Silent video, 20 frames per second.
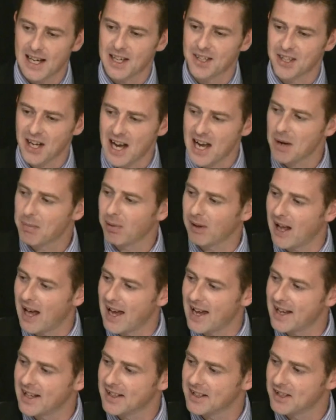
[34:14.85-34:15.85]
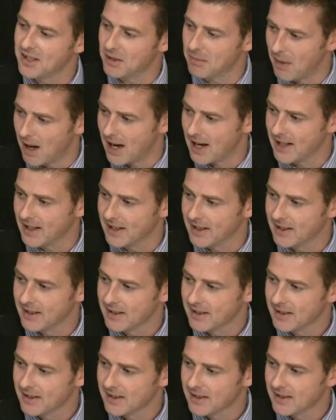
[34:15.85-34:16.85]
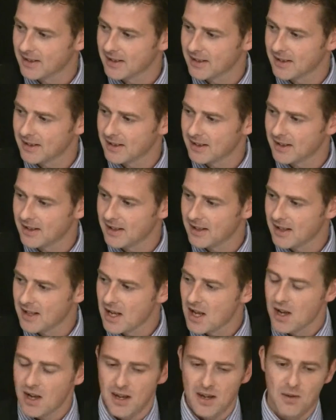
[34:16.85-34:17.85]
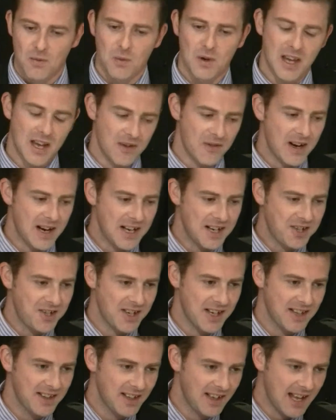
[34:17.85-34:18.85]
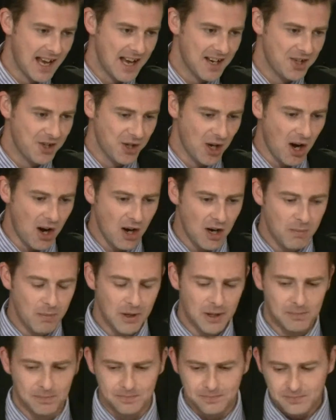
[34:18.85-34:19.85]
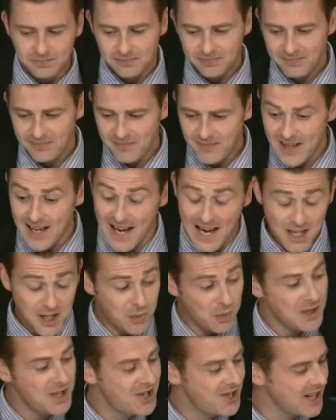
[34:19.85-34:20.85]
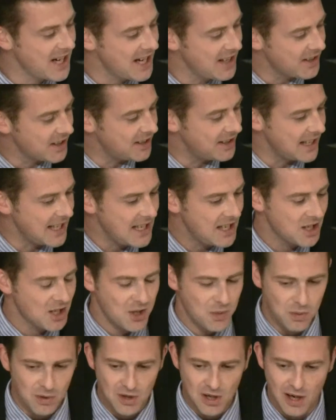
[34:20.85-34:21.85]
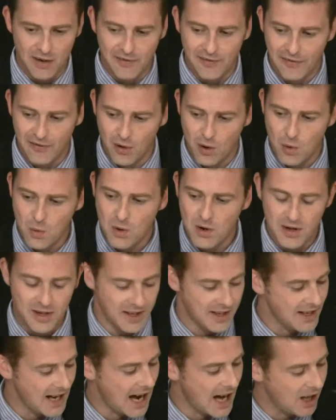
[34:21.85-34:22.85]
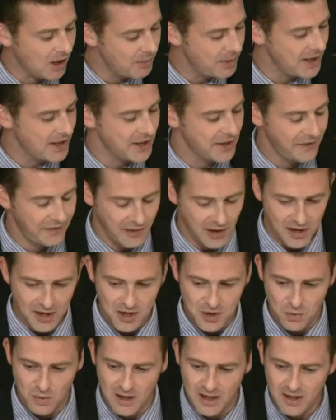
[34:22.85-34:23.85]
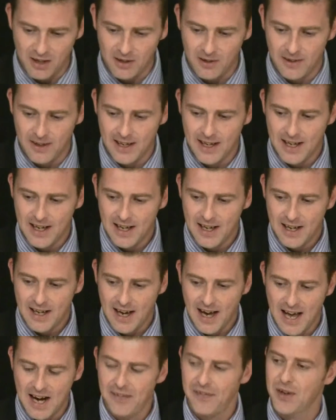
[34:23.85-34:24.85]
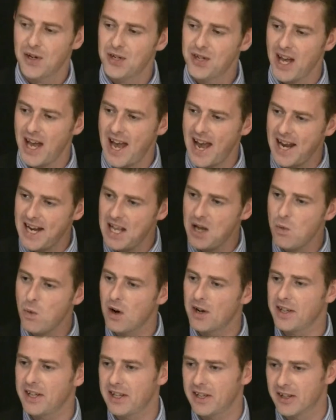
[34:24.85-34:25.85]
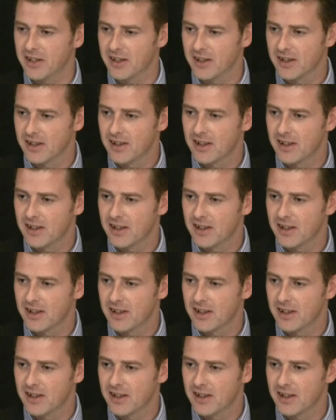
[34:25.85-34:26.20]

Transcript: as I apply it to mine. Amen. We're getting ready to sing the last song, but as we sing, the deacons will come forward and I'll be at the front as well. And if there's anyone here